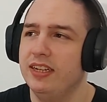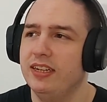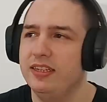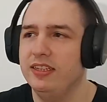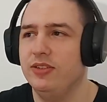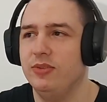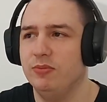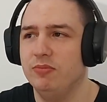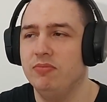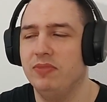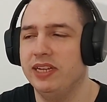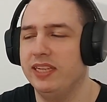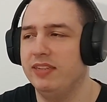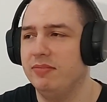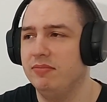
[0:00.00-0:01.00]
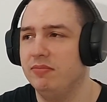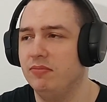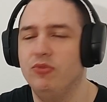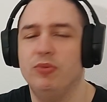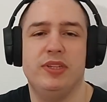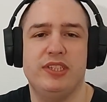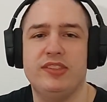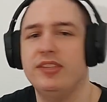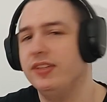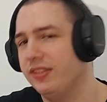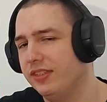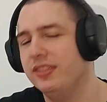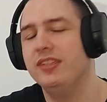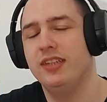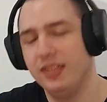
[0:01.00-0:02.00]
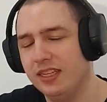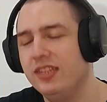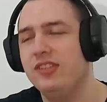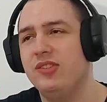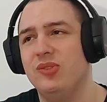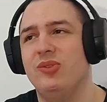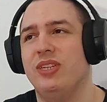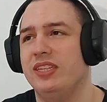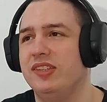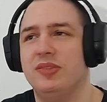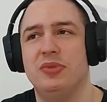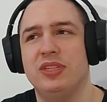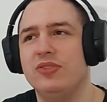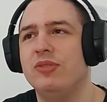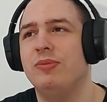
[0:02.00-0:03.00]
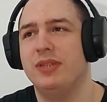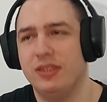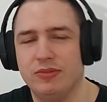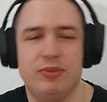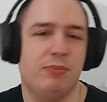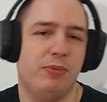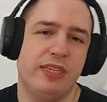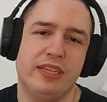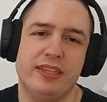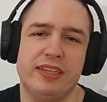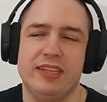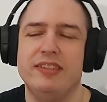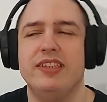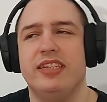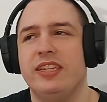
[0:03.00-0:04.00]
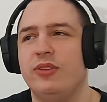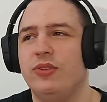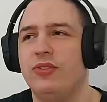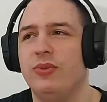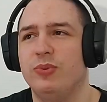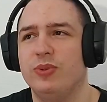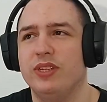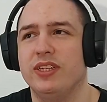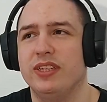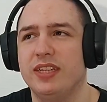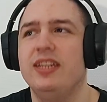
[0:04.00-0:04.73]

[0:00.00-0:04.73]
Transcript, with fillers: you know like robotic sound so I guess trying to repli replicate that in the song.